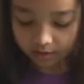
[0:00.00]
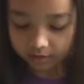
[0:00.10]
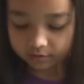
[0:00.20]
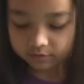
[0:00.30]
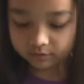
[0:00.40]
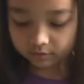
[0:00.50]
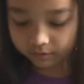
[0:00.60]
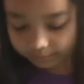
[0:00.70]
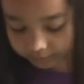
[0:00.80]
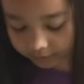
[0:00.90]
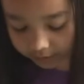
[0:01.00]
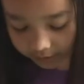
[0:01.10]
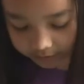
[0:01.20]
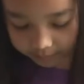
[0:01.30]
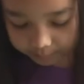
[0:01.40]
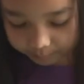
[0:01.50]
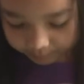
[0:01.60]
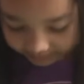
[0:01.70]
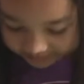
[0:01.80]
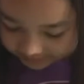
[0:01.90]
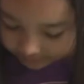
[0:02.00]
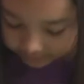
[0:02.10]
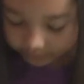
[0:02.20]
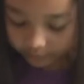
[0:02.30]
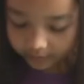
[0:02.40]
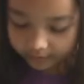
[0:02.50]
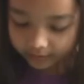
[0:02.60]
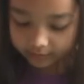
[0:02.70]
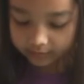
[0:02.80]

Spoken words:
So what I'm doing is basically creating